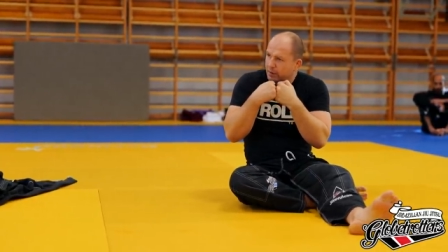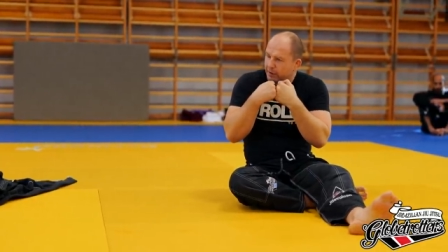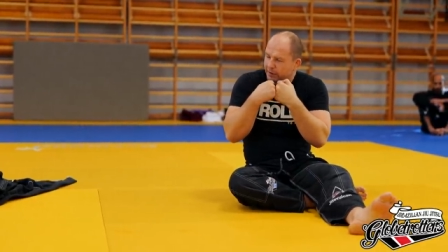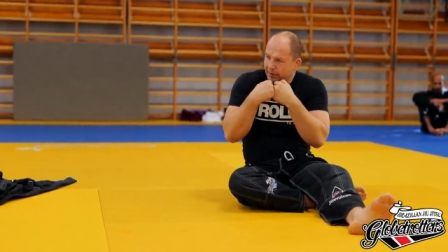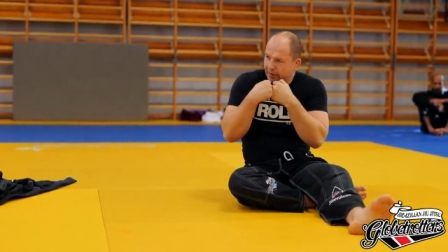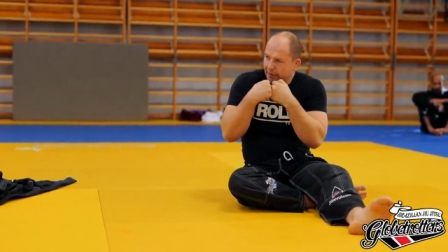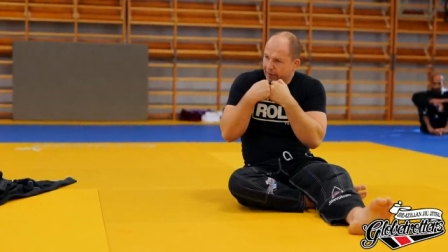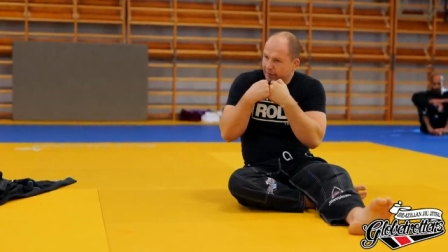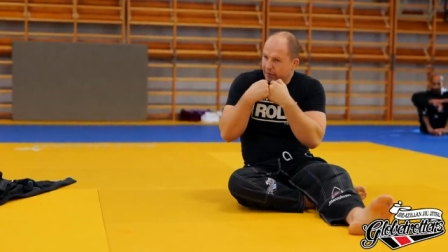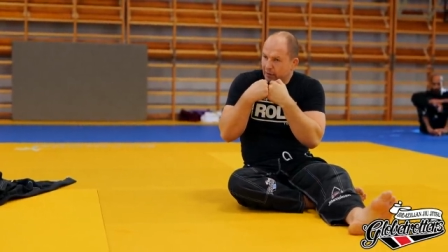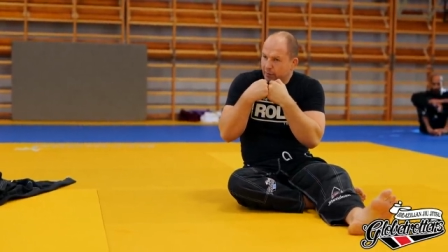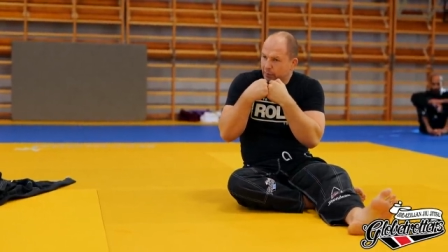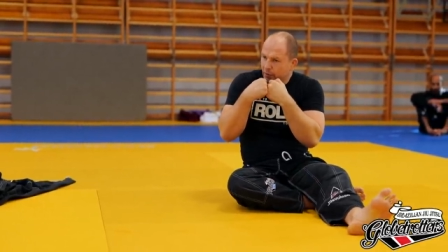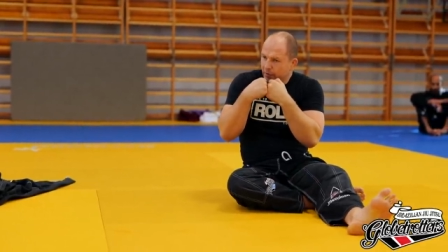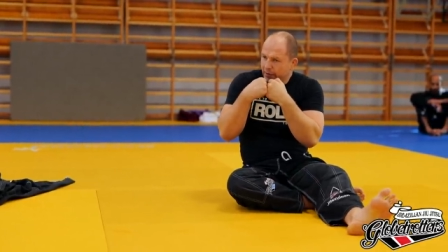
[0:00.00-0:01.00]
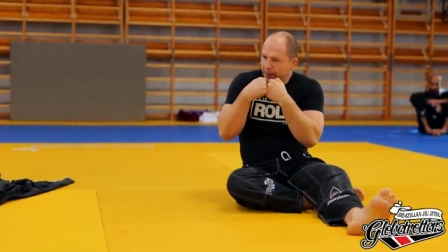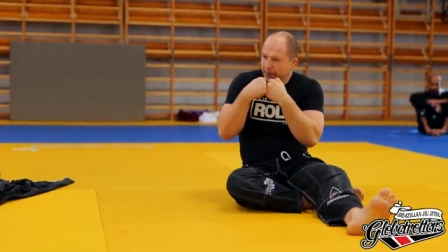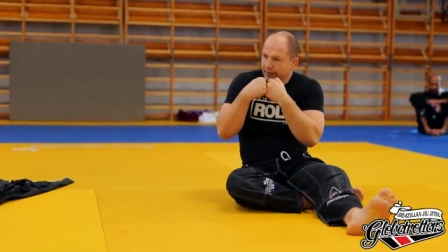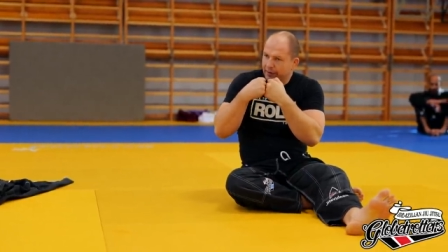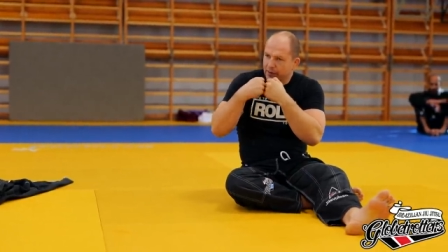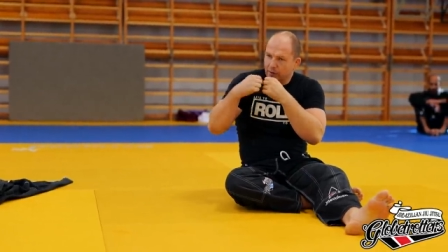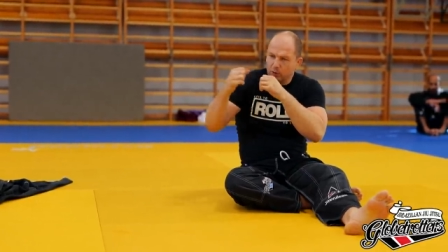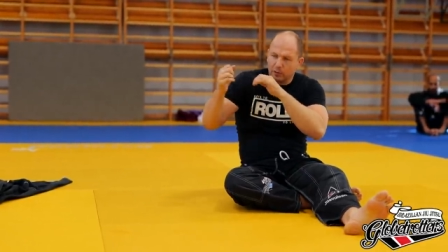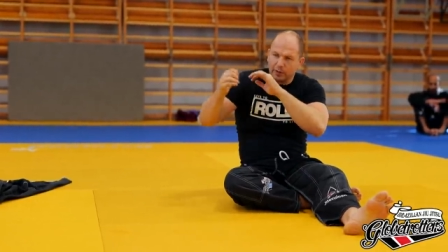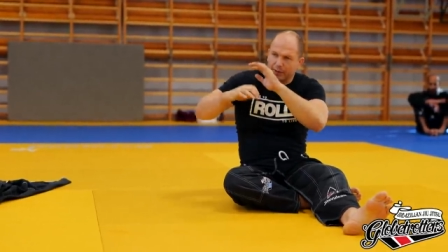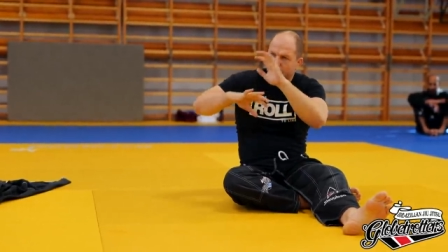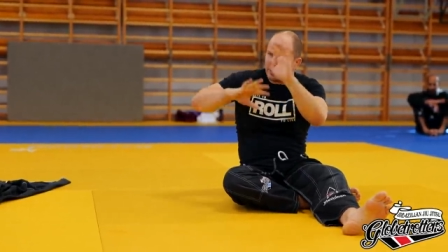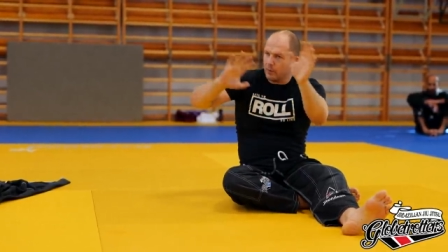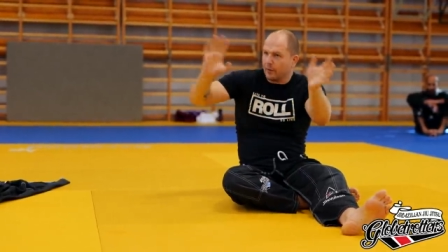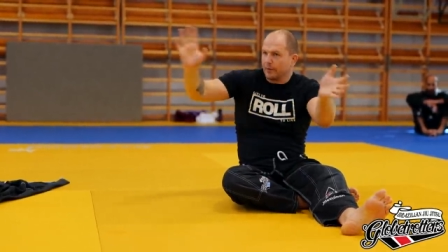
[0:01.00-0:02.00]
It's gonna get very boring and then you do
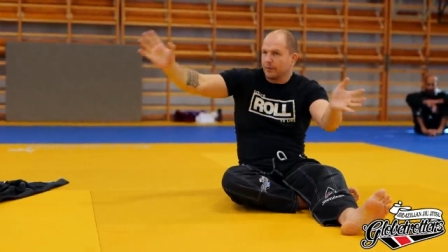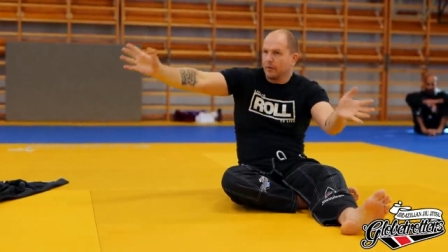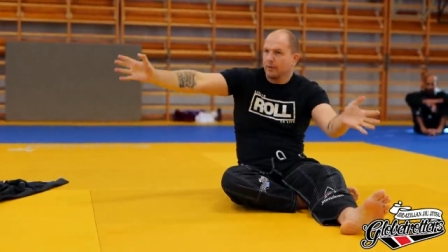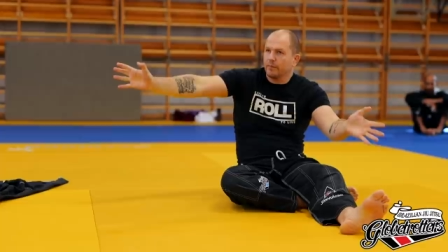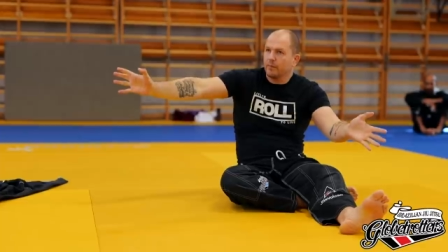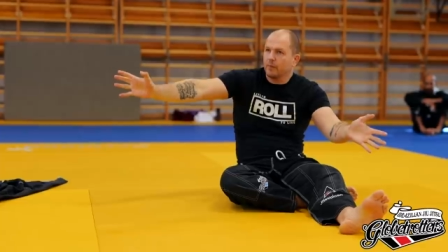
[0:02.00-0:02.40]
whatever you want.